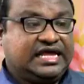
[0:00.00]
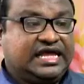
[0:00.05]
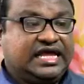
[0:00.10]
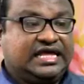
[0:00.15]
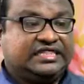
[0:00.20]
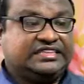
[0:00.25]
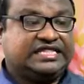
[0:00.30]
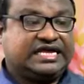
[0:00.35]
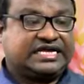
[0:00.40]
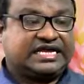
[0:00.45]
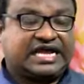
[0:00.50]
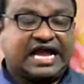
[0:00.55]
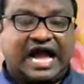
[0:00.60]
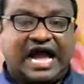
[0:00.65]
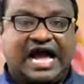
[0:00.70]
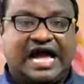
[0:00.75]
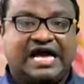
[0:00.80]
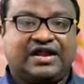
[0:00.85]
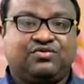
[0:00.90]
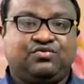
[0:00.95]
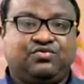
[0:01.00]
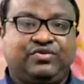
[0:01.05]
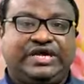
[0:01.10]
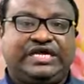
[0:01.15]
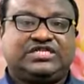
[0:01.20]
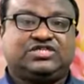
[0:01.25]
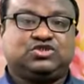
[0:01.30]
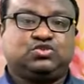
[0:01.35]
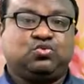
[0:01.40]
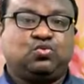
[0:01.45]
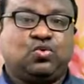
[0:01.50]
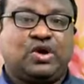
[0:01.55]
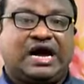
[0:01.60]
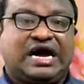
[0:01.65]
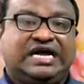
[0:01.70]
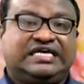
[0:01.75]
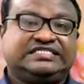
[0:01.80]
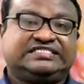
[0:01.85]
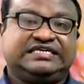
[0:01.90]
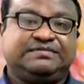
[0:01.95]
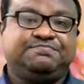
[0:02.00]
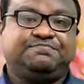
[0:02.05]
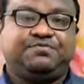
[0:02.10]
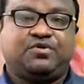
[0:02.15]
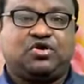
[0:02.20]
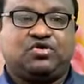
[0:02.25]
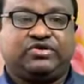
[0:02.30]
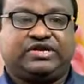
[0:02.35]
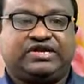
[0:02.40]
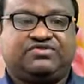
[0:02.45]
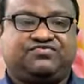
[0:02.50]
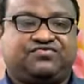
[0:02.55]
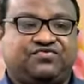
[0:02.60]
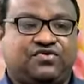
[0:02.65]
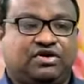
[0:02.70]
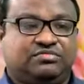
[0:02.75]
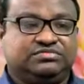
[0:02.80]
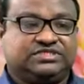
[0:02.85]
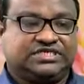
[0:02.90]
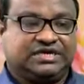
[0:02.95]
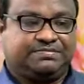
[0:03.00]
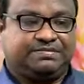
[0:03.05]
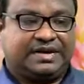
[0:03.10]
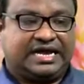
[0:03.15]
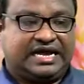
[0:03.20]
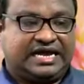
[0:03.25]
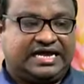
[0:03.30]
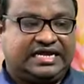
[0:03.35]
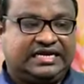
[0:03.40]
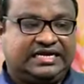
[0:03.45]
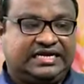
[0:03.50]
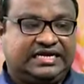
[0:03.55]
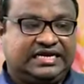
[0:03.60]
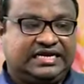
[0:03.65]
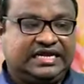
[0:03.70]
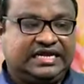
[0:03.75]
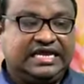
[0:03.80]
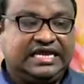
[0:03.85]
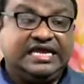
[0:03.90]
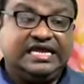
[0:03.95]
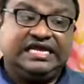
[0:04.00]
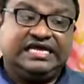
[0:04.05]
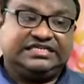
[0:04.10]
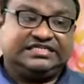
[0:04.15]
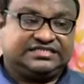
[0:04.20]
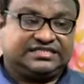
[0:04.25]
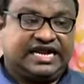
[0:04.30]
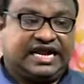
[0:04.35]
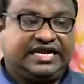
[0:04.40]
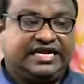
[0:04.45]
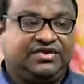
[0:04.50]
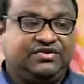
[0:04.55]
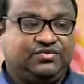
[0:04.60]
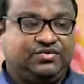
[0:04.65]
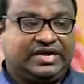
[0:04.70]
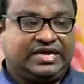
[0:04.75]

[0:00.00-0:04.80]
the car which was imported from Japan is running well.